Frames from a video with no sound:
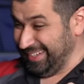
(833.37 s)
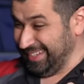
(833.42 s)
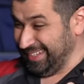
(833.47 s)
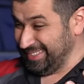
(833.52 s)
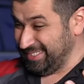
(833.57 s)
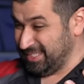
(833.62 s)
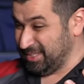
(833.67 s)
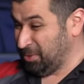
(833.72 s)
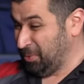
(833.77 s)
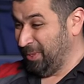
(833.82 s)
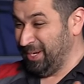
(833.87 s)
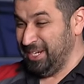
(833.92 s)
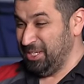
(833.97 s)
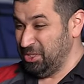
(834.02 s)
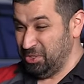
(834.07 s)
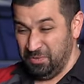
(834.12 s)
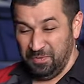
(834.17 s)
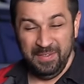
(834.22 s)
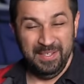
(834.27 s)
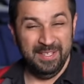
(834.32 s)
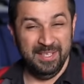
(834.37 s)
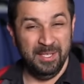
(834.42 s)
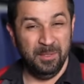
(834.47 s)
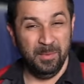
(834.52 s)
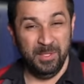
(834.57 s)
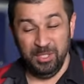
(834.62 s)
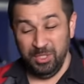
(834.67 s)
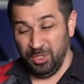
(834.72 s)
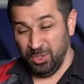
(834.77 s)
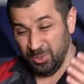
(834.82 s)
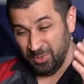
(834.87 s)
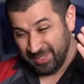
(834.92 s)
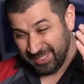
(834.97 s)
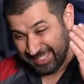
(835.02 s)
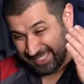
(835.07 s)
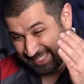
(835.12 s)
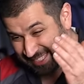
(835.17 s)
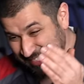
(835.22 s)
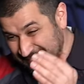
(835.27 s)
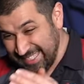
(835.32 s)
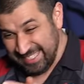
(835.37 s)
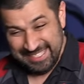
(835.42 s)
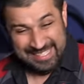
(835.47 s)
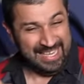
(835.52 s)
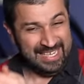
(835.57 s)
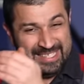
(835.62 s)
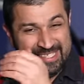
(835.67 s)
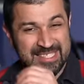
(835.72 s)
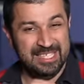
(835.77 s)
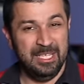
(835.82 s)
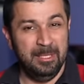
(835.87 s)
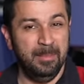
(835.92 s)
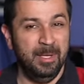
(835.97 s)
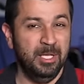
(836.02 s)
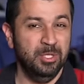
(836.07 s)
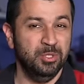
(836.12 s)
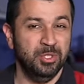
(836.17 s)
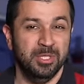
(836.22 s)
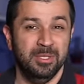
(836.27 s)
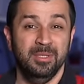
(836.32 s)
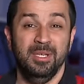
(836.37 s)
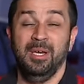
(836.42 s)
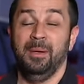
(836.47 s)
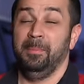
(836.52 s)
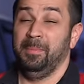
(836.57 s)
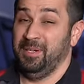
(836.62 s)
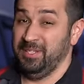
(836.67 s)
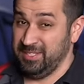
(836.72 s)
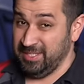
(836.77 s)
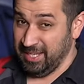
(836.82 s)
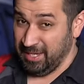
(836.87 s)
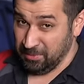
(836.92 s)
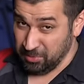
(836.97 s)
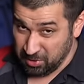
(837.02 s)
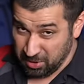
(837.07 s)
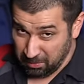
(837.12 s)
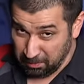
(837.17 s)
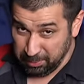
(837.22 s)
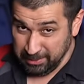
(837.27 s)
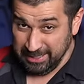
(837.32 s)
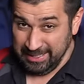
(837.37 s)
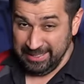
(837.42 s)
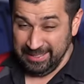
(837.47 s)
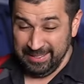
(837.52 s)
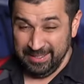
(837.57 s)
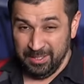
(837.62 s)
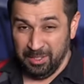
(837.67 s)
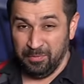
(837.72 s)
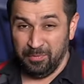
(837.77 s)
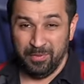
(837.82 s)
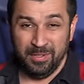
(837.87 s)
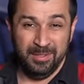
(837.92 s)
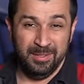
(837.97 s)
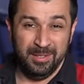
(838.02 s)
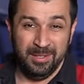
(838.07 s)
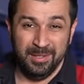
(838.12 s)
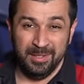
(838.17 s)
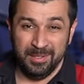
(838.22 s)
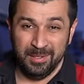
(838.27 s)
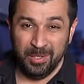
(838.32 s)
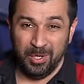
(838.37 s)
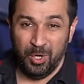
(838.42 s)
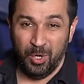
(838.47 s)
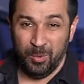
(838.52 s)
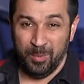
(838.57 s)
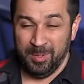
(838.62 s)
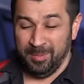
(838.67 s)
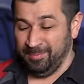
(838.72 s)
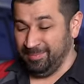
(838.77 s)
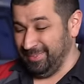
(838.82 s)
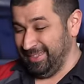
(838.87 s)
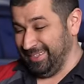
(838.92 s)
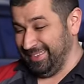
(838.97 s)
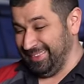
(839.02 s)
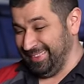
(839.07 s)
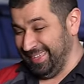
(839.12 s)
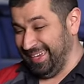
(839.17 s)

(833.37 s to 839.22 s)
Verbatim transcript: a strange feeling when you know this is the exact same engine, but it sounds completely different in the Tacoma, and